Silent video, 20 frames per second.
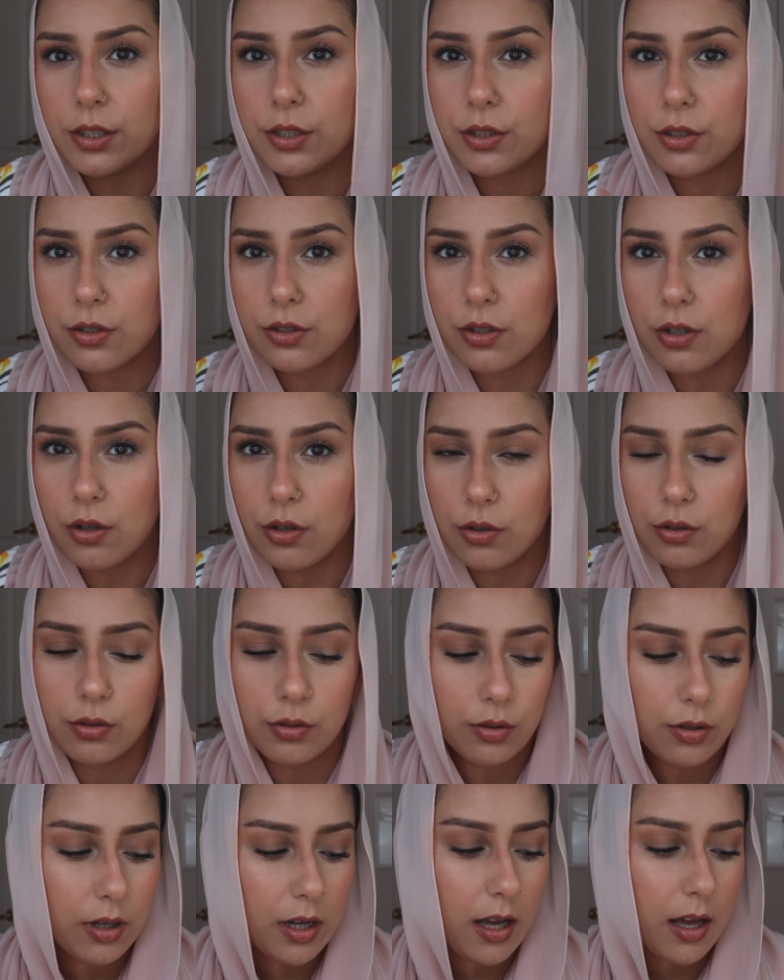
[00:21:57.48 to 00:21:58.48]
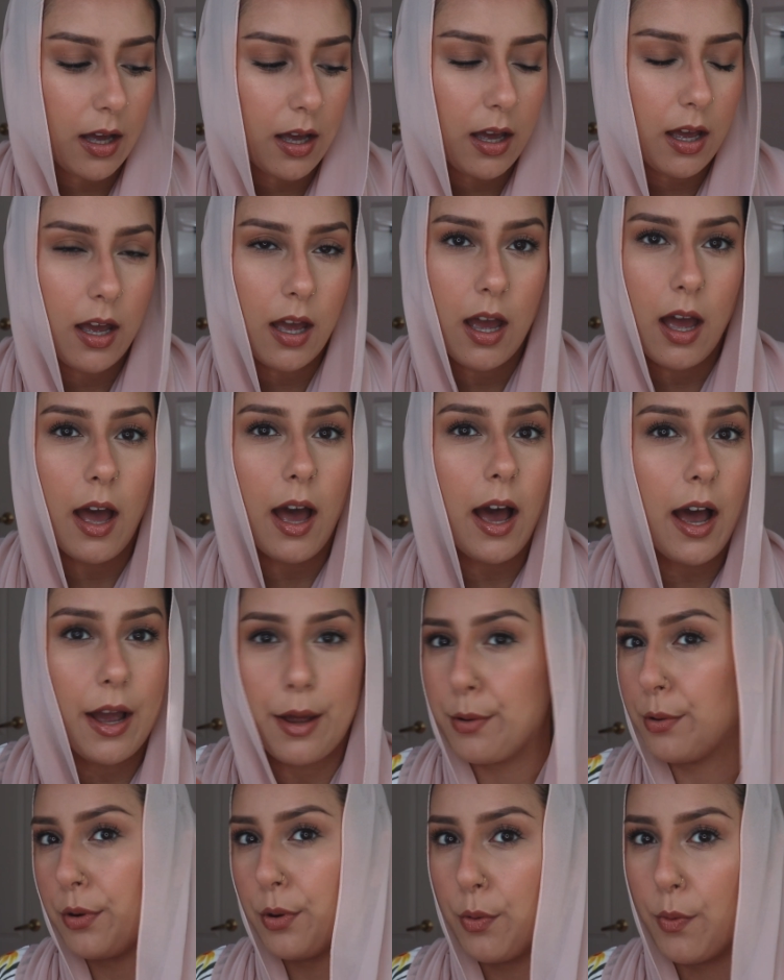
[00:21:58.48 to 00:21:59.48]
so I
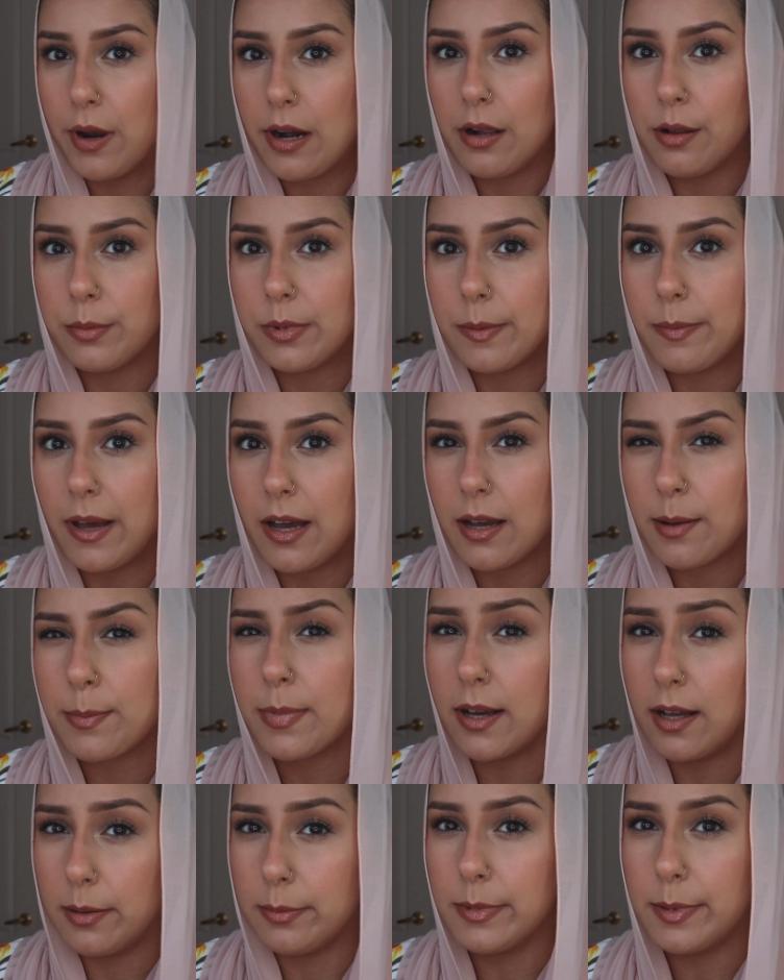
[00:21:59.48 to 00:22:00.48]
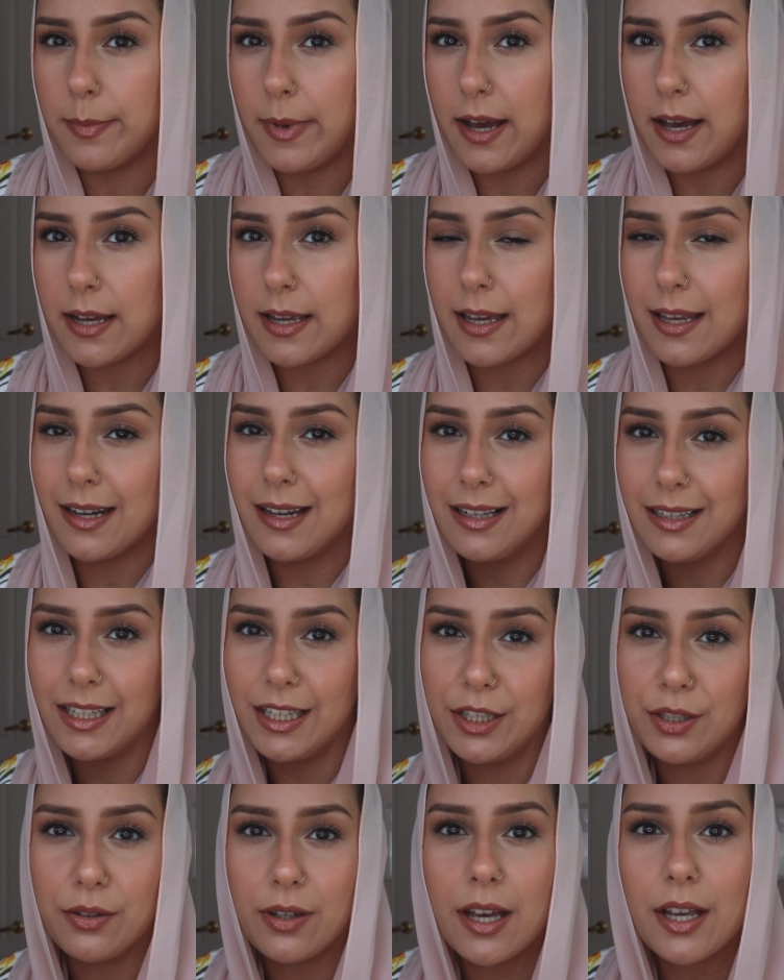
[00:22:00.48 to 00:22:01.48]
don't know when I'll be back, but I'll be back and I'll
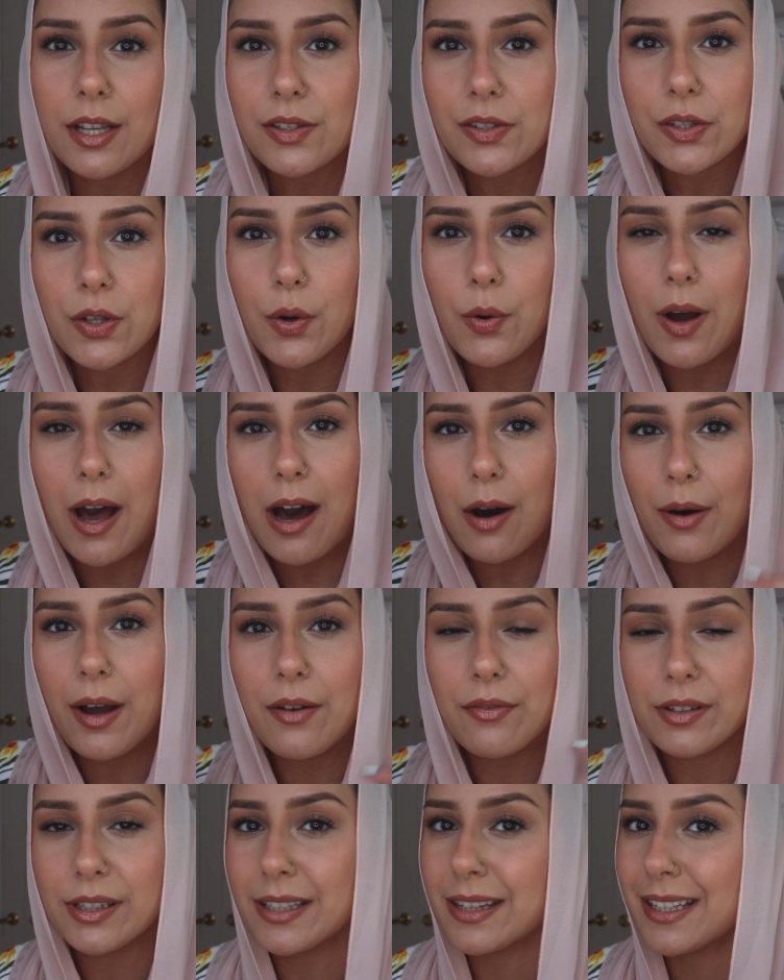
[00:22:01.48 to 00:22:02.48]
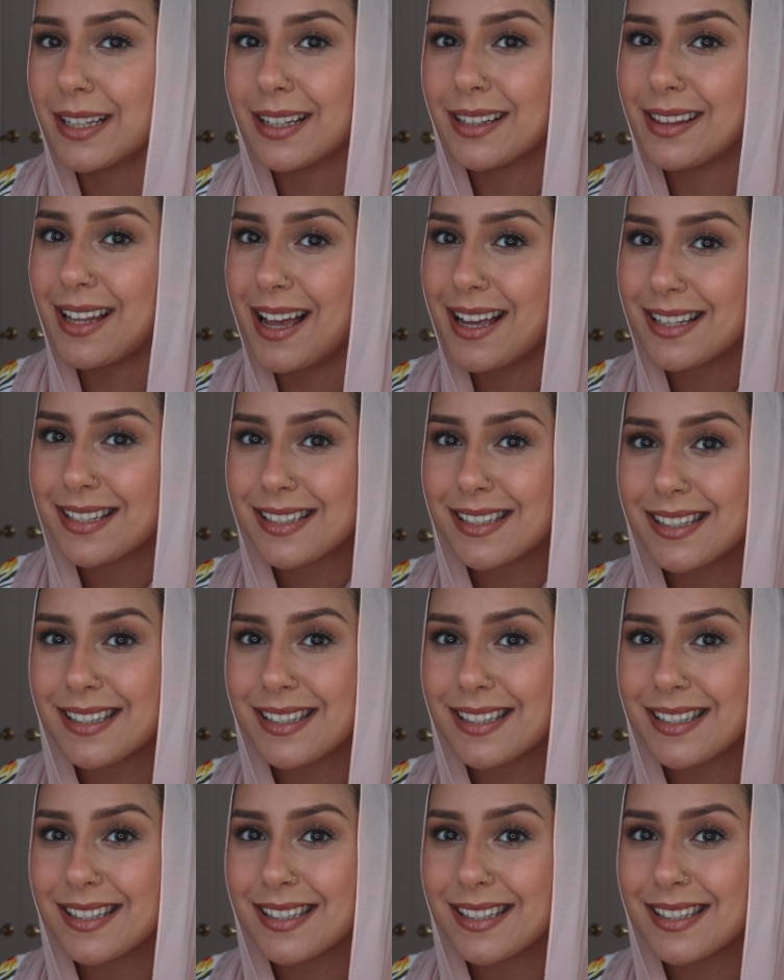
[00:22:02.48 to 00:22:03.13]
let you guys know how everything lasts.